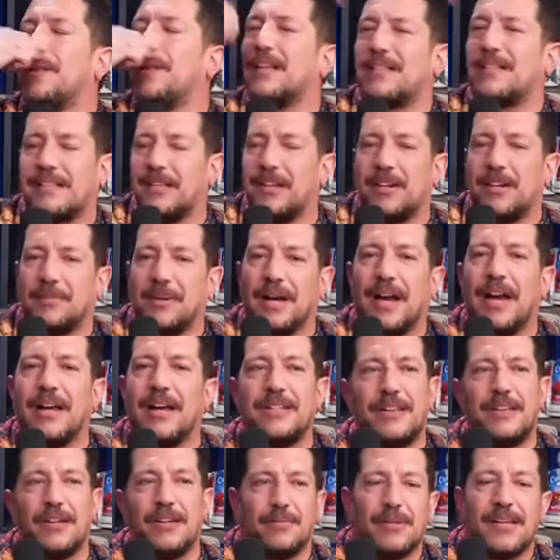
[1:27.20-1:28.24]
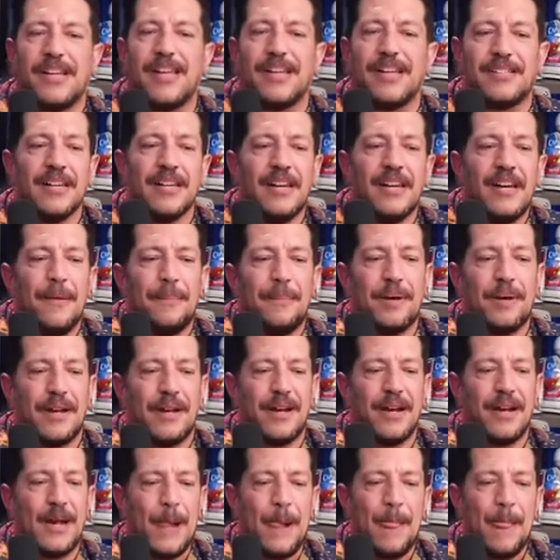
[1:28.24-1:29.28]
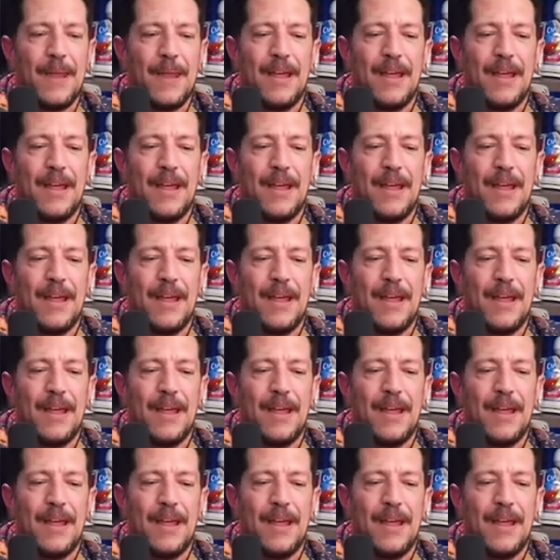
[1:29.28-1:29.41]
bless, you know, but, we're kids. But